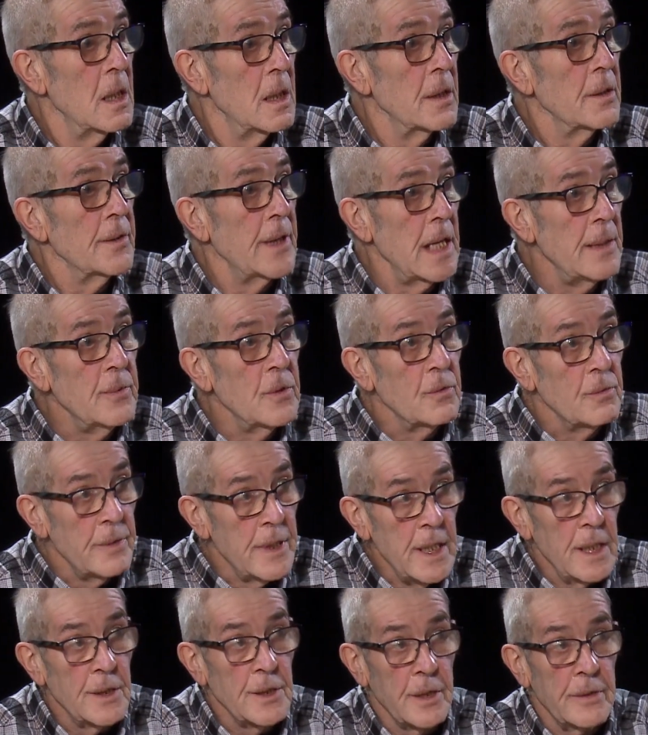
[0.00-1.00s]
They were
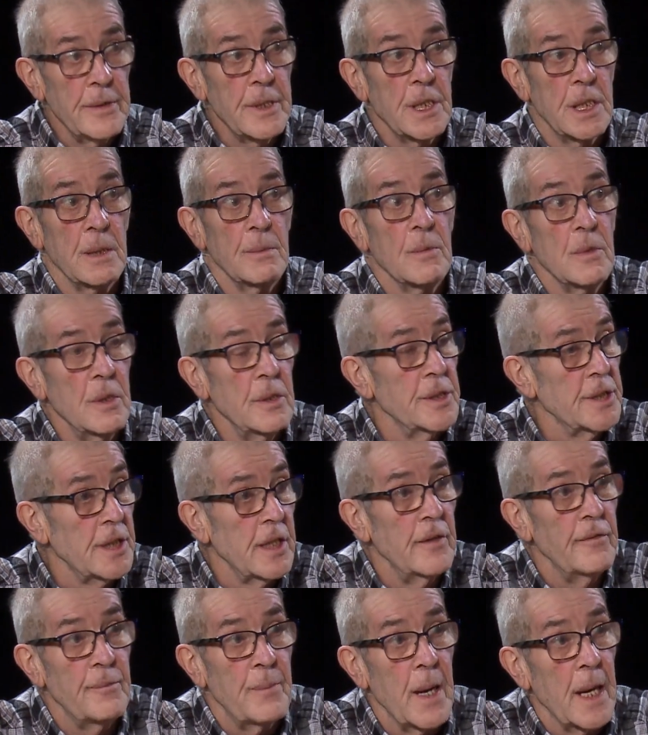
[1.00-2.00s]
really doing some good
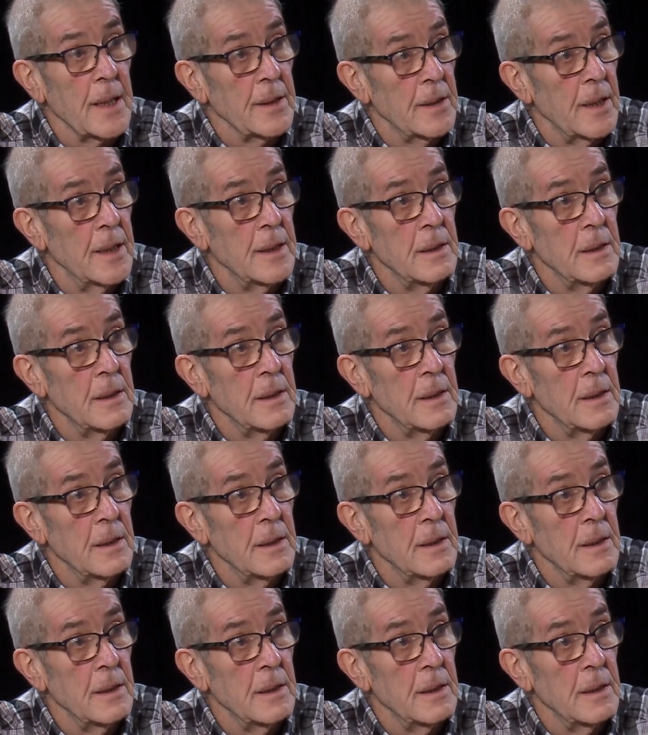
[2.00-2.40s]
stuff back then.